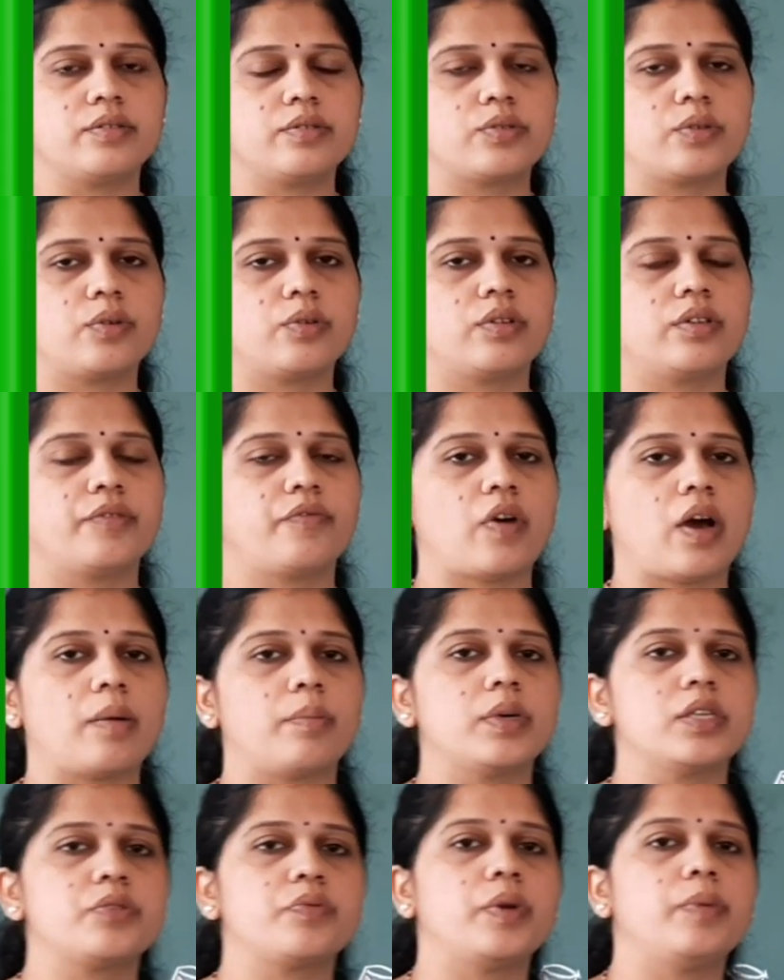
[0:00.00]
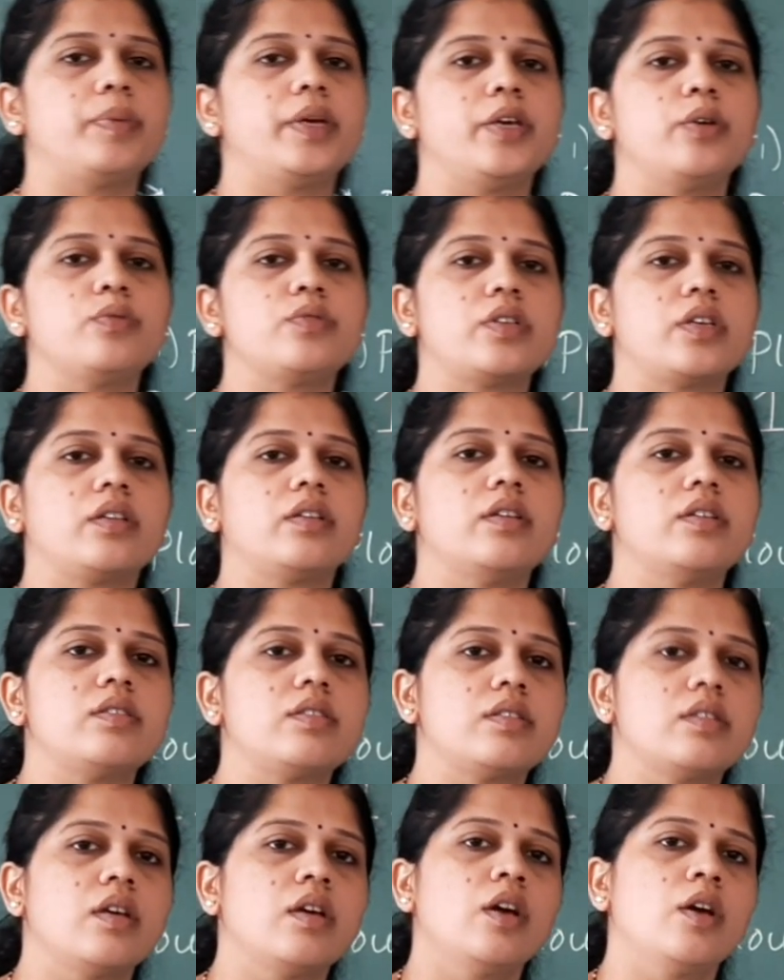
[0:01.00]
So the farmers will be using
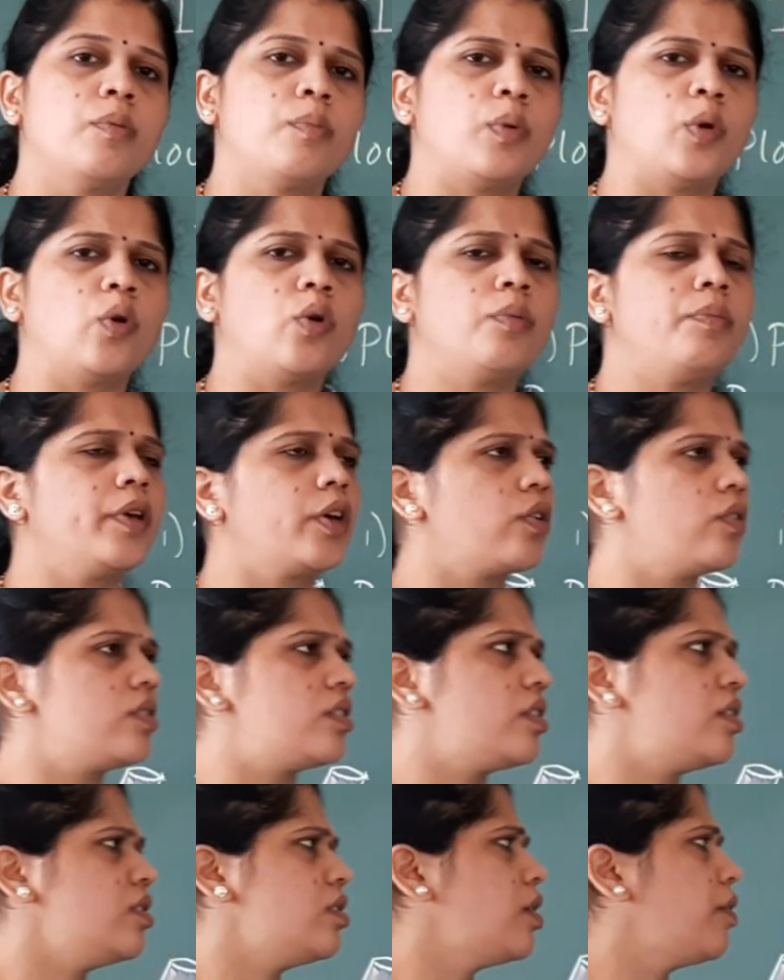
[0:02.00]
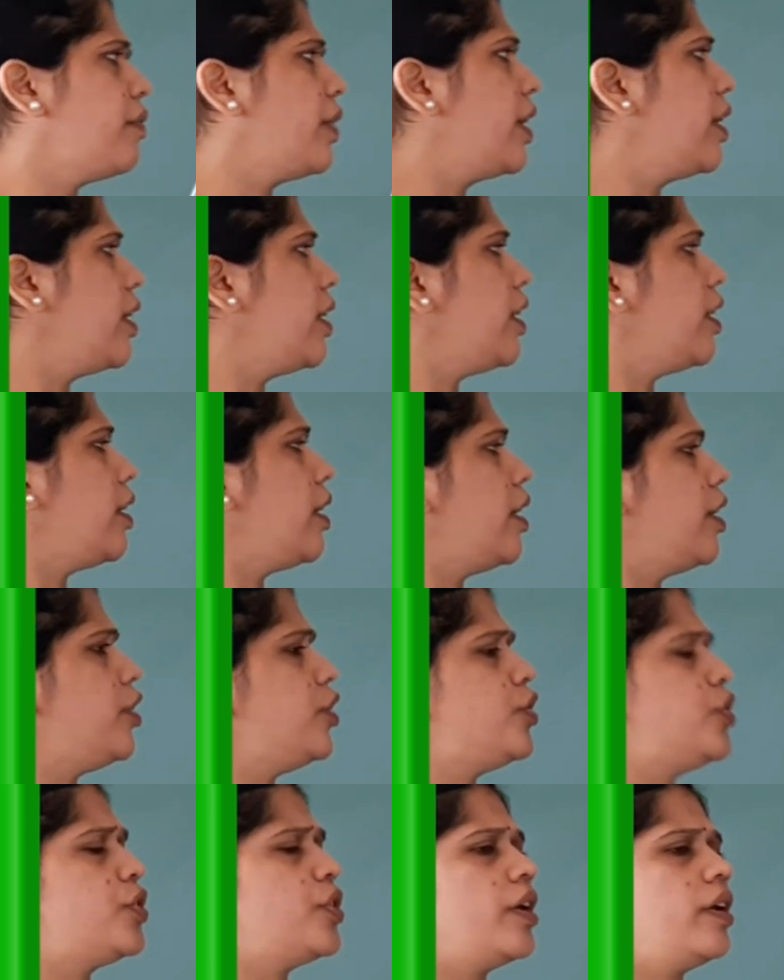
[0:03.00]
this plough because it is a very
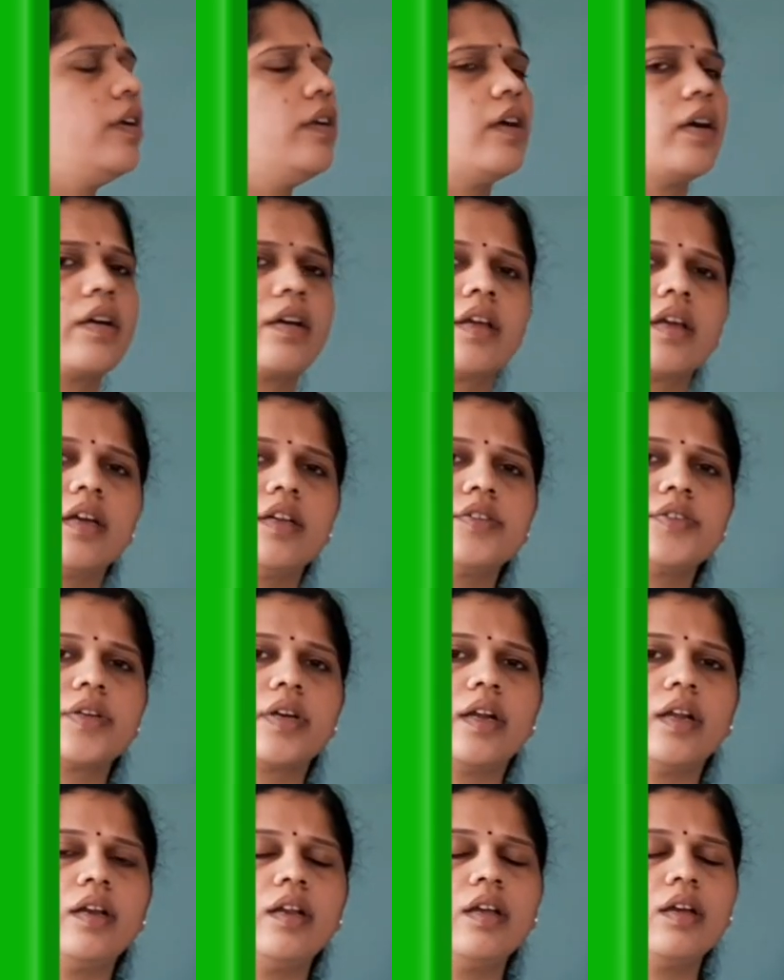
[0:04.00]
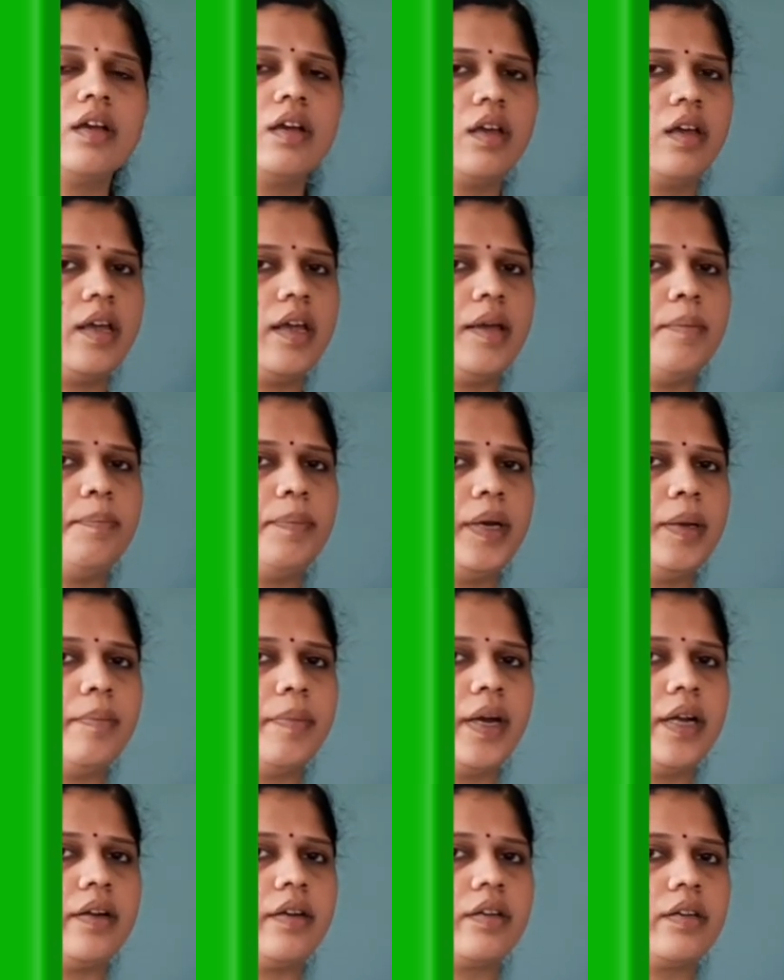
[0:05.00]
ancient agricultural
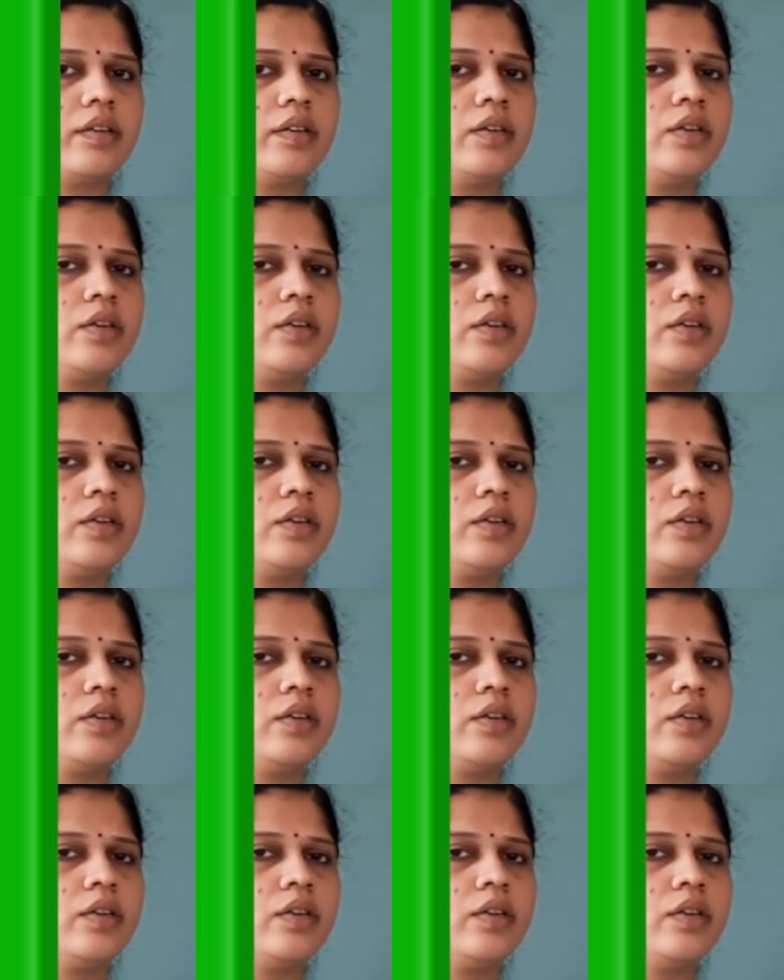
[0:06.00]
implement.